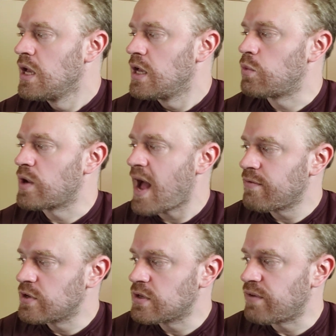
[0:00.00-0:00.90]
It would have
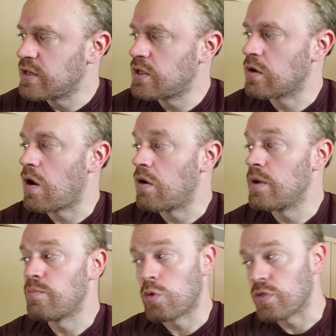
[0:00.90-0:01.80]
to suffice to call
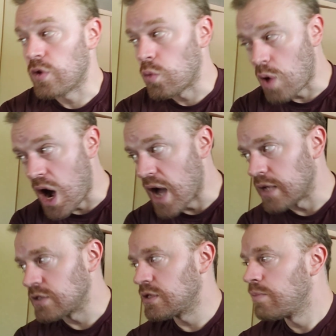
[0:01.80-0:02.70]
him more than
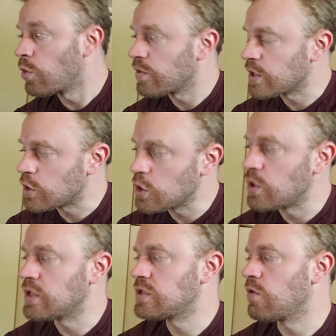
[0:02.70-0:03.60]
wise, more than good,
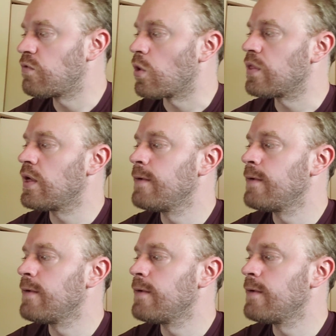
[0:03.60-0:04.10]
and so forth.